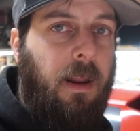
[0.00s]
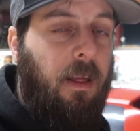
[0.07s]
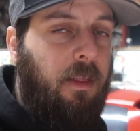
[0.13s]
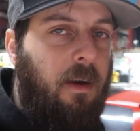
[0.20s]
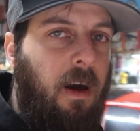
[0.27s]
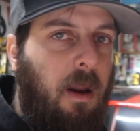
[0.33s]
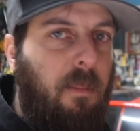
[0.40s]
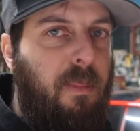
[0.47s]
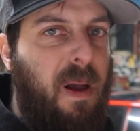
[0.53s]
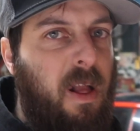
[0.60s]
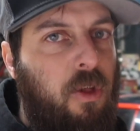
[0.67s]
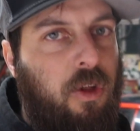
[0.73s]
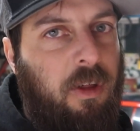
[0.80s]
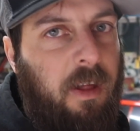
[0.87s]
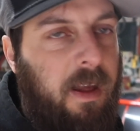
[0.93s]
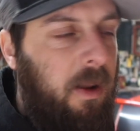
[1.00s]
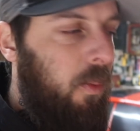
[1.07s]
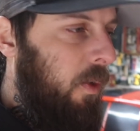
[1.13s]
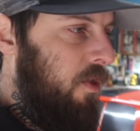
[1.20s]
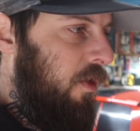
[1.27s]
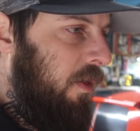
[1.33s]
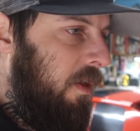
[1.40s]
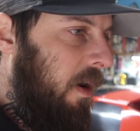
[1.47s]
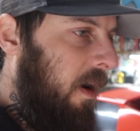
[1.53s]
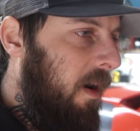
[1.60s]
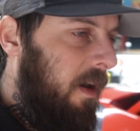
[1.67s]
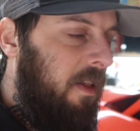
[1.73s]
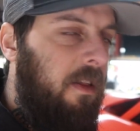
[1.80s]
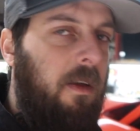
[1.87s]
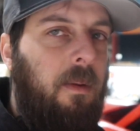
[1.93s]
It's got a bench seat, which is
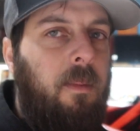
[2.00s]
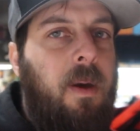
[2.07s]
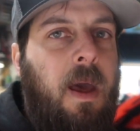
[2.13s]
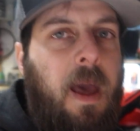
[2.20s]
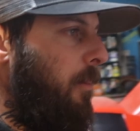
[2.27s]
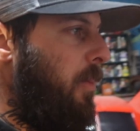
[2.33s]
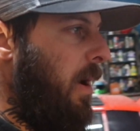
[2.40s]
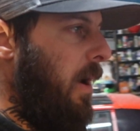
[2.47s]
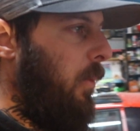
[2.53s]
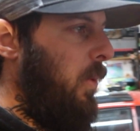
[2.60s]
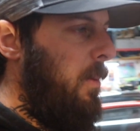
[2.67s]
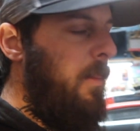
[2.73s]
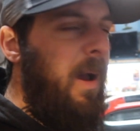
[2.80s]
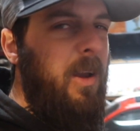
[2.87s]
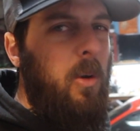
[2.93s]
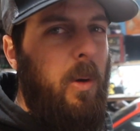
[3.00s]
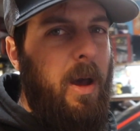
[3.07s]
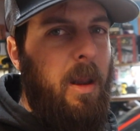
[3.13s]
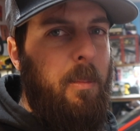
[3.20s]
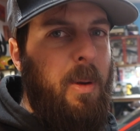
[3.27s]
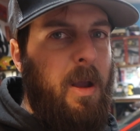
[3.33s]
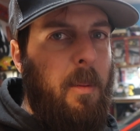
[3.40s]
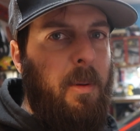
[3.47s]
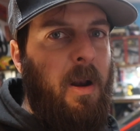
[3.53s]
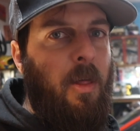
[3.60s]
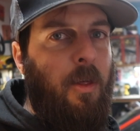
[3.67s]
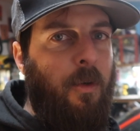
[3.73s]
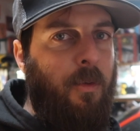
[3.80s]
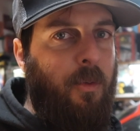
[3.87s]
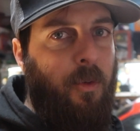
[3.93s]
awesome, but we might go ahead and pick up
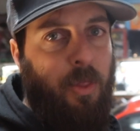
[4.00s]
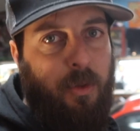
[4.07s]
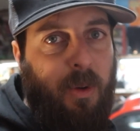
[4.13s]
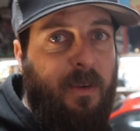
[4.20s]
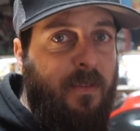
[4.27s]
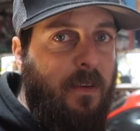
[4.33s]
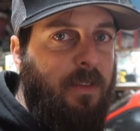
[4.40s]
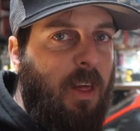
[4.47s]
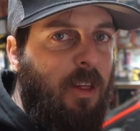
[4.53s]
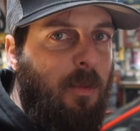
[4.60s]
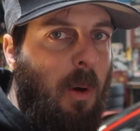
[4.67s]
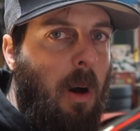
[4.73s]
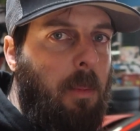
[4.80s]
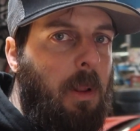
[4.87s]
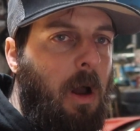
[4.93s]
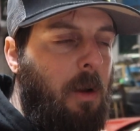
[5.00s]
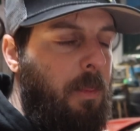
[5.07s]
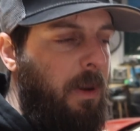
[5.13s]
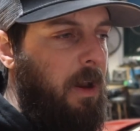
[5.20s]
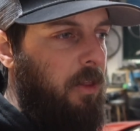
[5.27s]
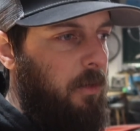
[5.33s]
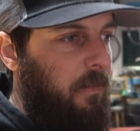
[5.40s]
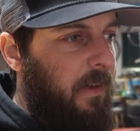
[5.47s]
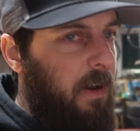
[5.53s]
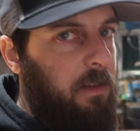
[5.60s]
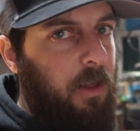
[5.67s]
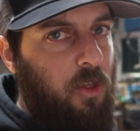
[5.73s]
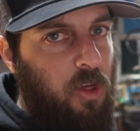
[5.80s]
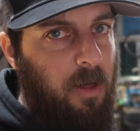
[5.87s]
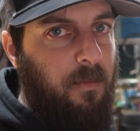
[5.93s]
another 350 small block because they're
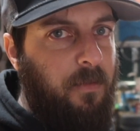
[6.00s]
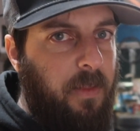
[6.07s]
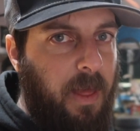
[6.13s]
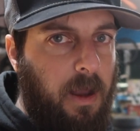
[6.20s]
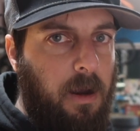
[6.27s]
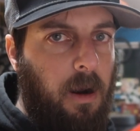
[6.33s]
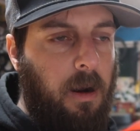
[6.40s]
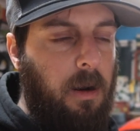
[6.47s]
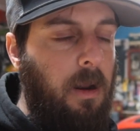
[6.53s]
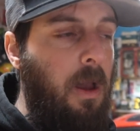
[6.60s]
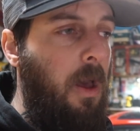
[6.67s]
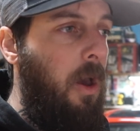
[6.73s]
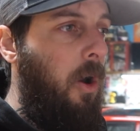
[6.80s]
fairly cheap for that car.